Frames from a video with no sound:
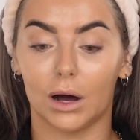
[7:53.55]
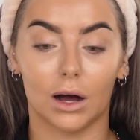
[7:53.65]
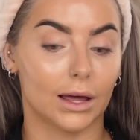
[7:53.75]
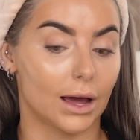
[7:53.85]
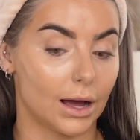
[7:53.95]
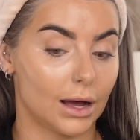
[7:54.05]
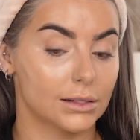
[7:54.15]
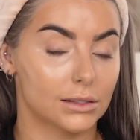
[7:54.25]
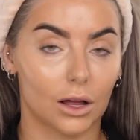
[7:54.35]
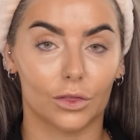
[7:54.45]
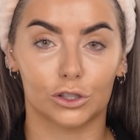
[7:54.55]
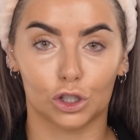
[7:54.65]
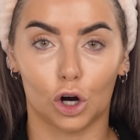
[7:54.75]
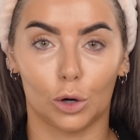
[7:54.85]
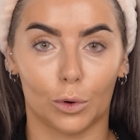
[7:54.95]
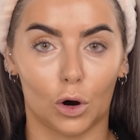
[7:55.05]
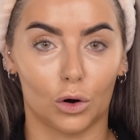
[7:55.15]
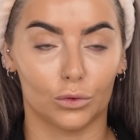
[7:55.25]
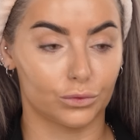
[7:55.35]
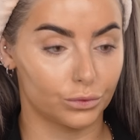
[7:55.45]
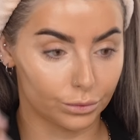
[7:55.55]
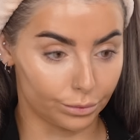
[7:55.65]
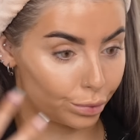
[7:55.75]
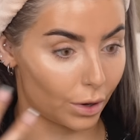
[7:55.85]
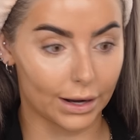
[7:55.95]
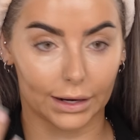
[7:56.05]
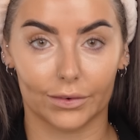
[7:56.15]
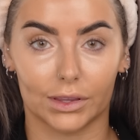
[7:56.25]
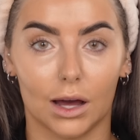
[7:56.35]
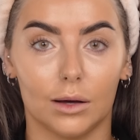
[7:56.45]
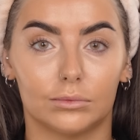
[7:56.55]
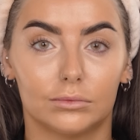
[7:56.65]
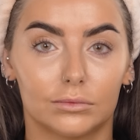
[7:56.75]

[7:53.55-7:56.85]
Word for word: but it has done the job of brightening everything up.